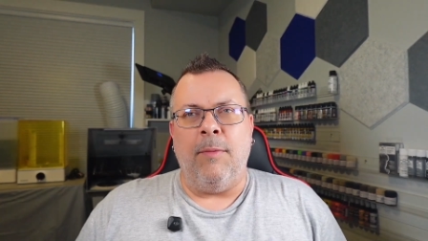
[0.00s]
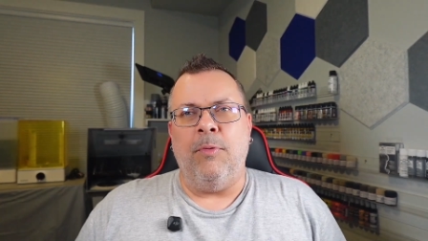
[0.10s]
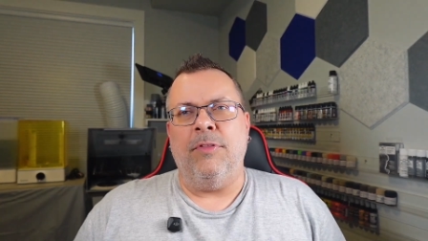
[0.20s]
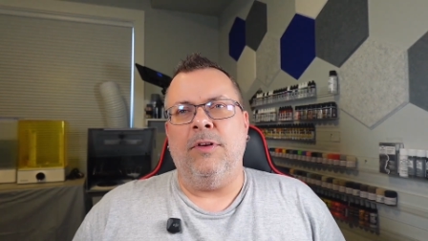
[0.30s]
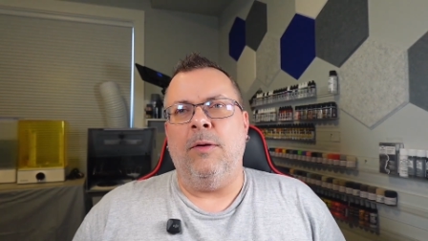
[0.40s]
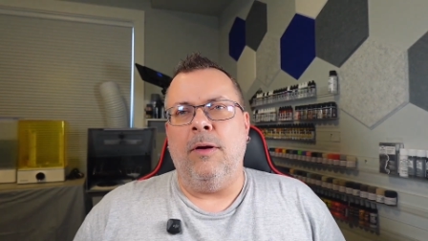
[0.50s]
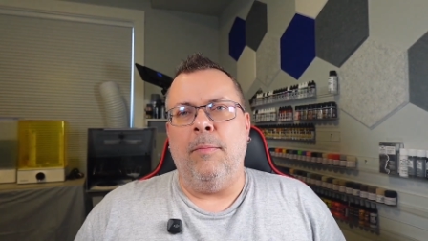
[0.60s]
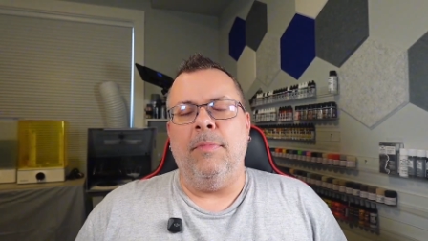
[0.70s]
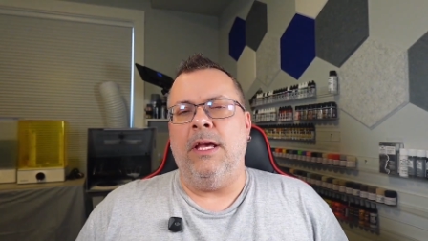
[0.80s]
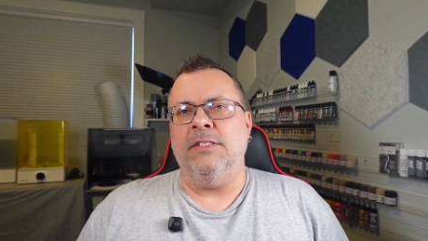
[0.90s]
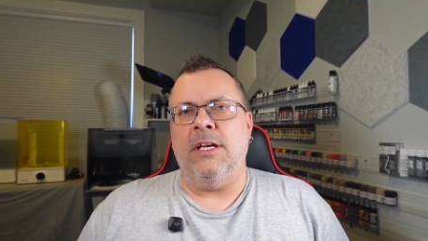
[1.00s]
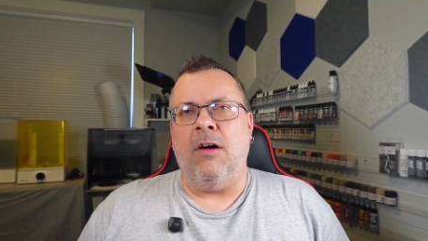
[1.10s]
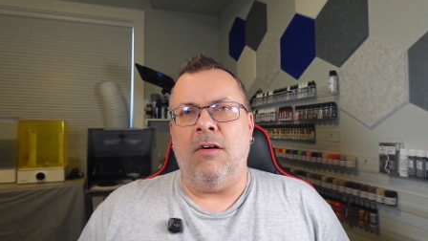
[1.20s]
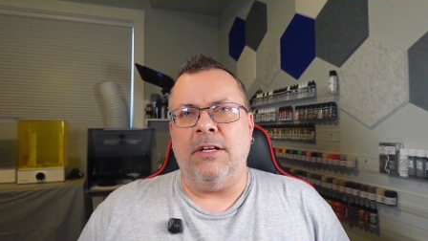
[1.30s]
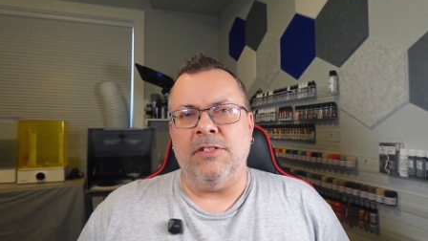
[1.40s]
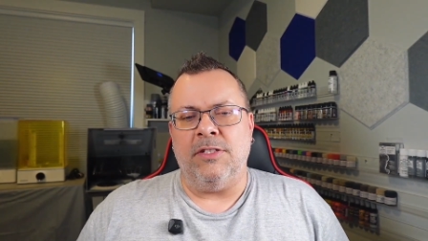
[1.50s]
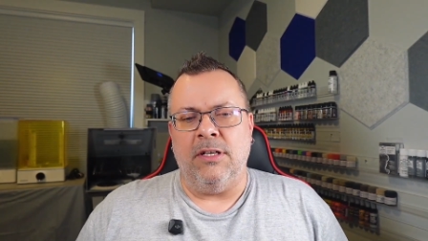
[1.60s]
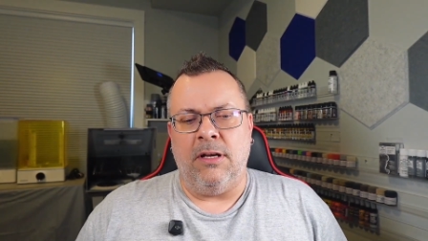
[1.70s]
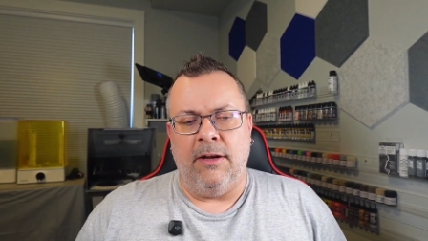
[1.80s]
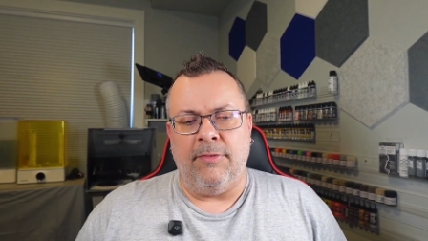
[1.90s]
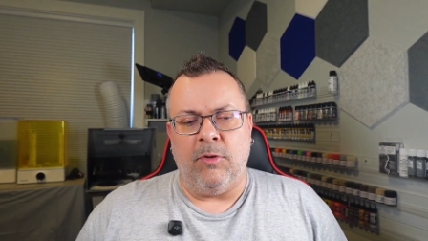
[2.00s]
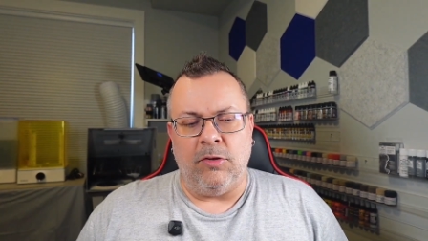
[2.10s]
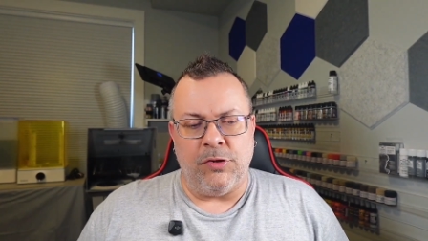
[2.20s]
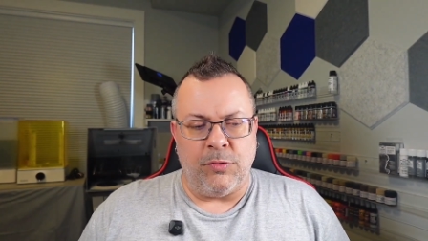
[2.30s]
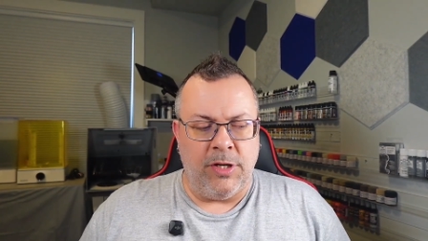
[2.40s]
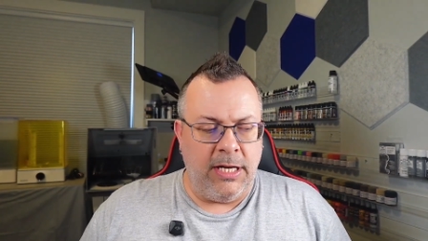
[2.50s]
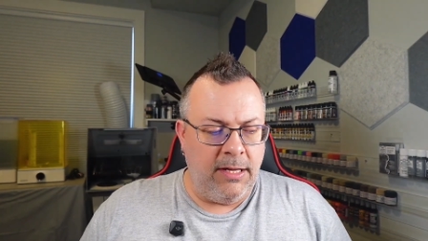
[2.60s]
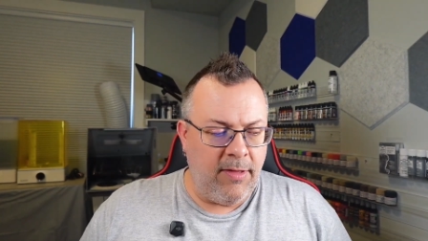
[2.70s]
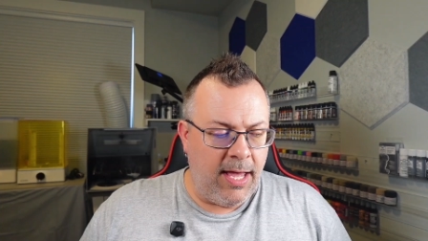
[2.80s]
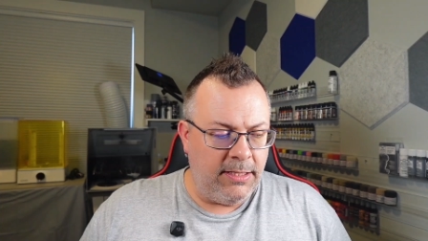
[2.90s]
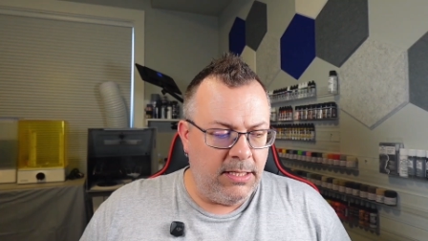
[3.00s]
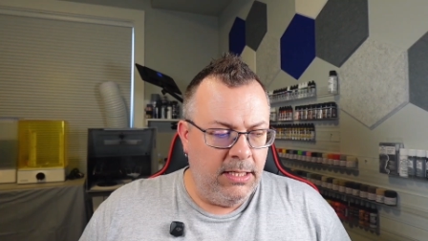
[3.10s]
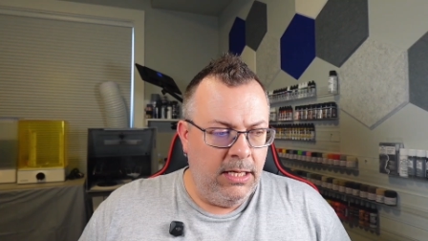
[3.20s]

up with an amazing artist from Cults 3D that